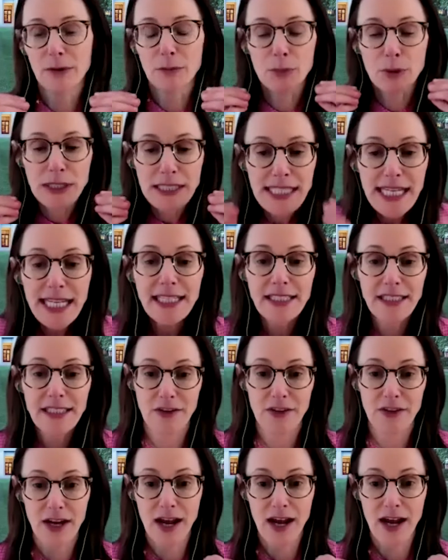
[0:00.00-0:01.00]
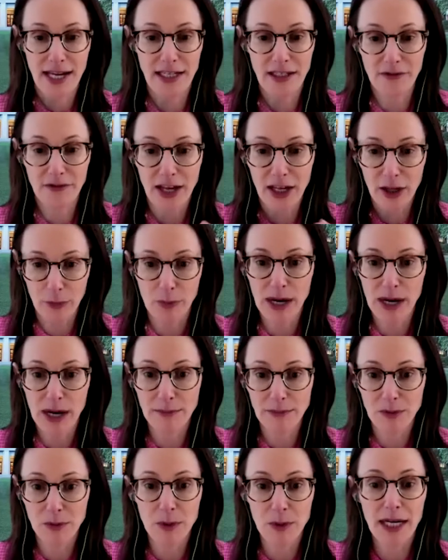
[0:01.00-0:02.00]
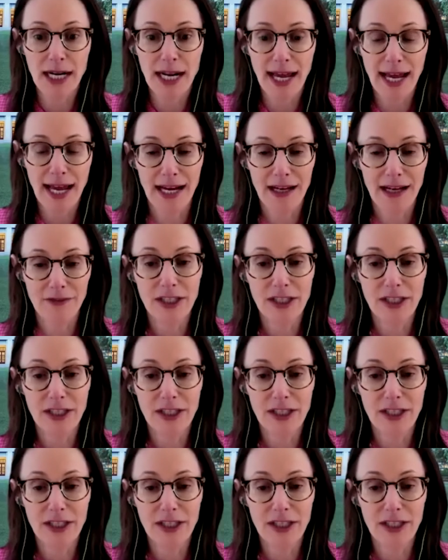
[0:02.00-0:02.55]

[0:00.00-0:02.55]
predict the kind of health problems we're going to have,